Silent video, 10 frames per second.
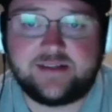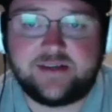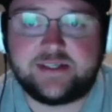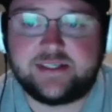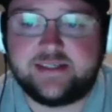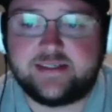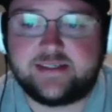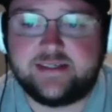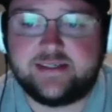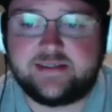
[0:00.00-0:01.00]
yards in
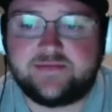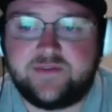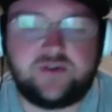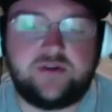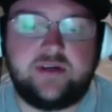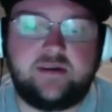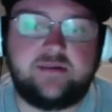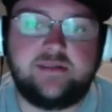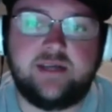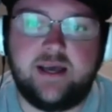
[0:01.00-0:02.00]
his future here.
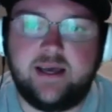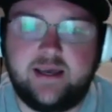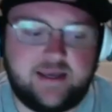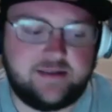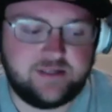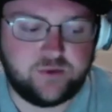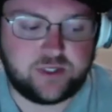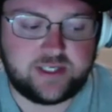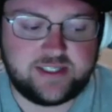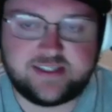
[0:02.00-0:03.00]
Again,
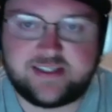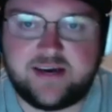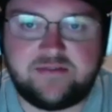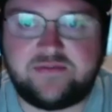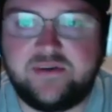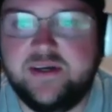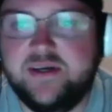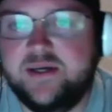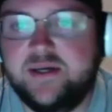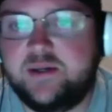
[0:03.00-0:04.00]
rookies is tough.
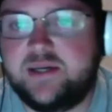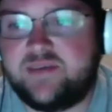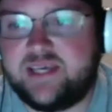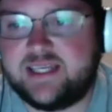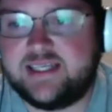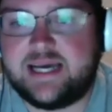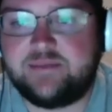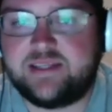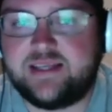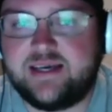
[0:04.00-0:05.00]
If he can adapt to that,